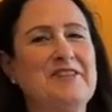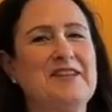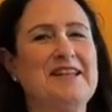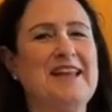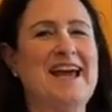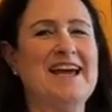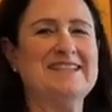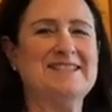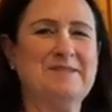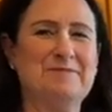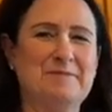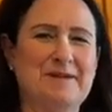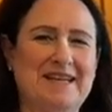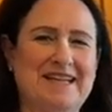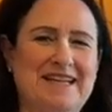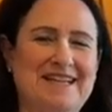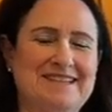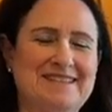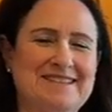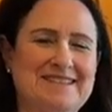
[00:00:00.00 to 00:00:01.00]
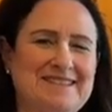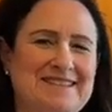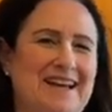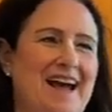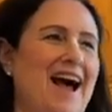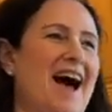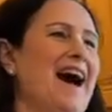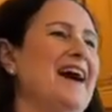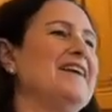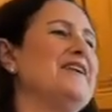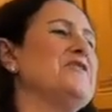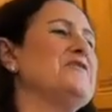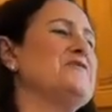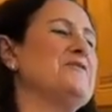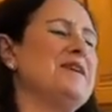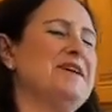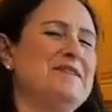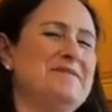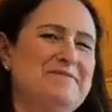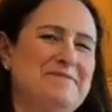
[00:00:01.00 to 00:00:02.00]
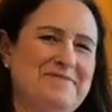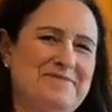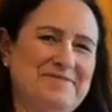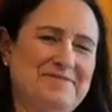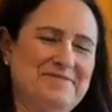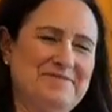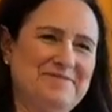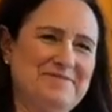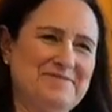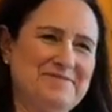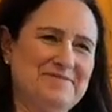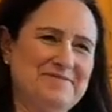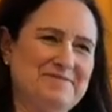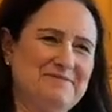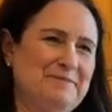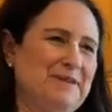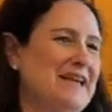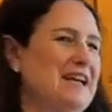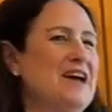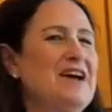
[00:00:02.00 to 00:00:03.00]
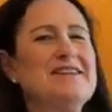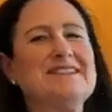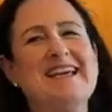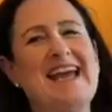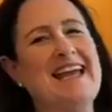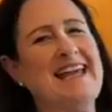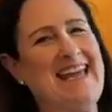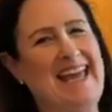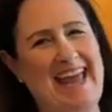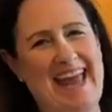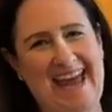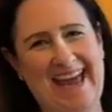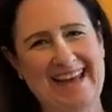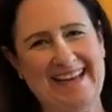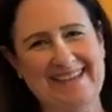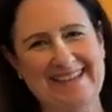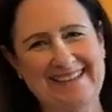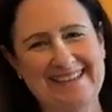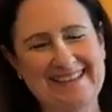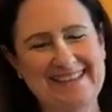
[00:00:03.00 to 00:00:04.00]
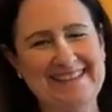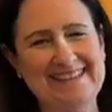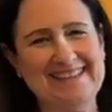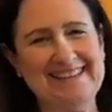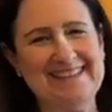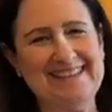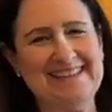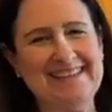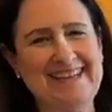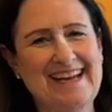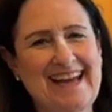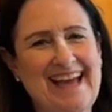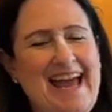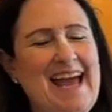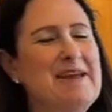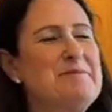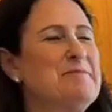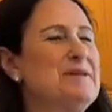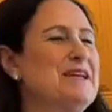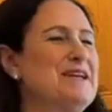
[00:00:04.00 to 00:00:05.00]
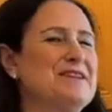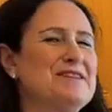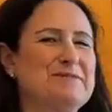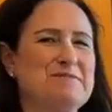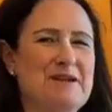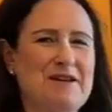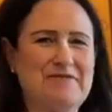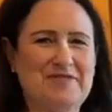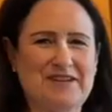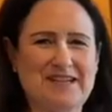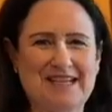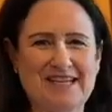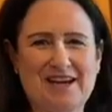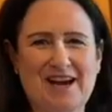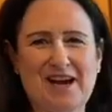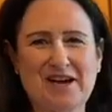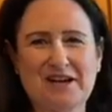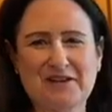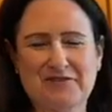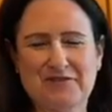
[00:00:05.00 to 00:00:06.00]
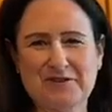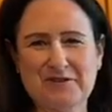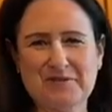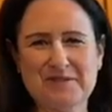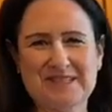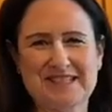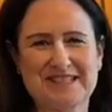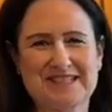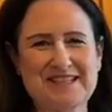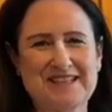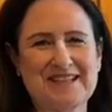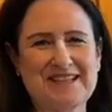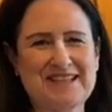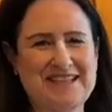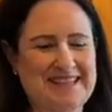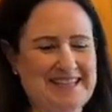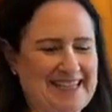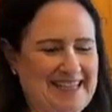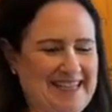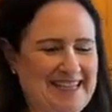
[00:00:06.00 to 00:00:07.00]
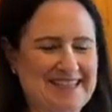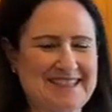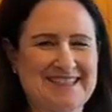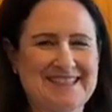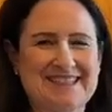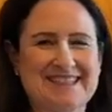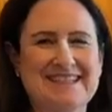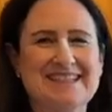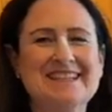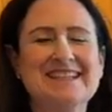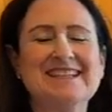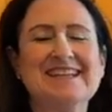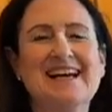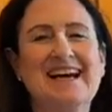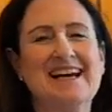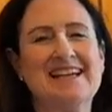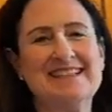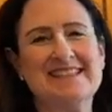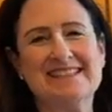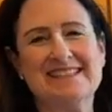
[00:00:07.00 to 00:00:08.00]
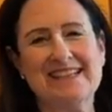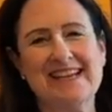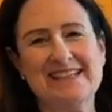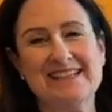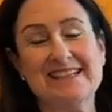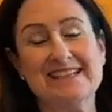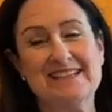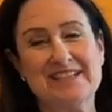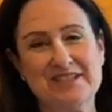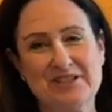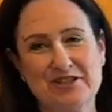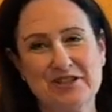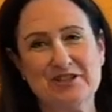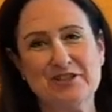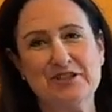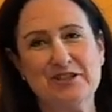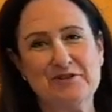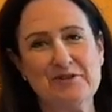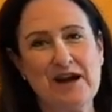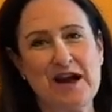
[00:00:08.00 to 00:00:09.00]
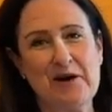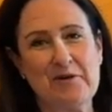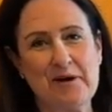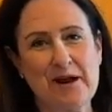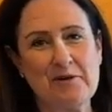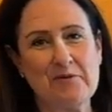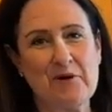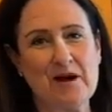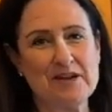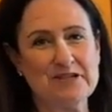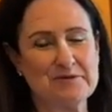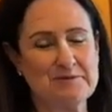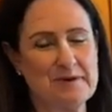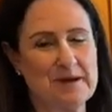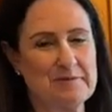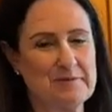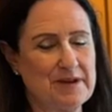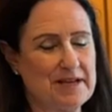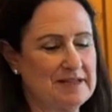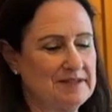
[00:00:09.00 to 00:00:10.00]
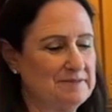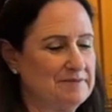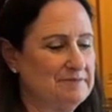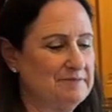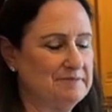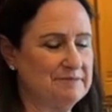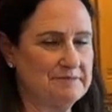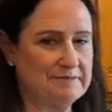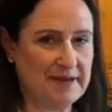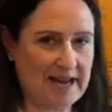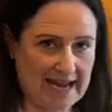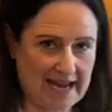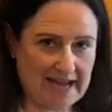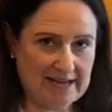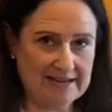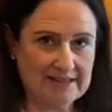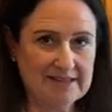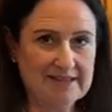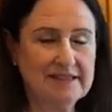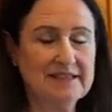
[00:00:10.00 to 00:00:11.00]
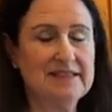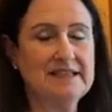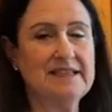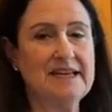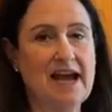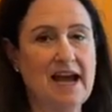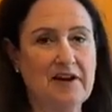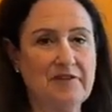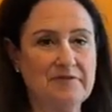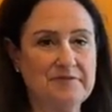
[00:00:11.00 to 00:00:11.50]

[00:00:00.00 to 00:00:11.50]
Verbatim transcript: the last minute, on a whim, because I can, and because my videographer was still in the kitchen, I decided to show you how I wash my bread pan. Now,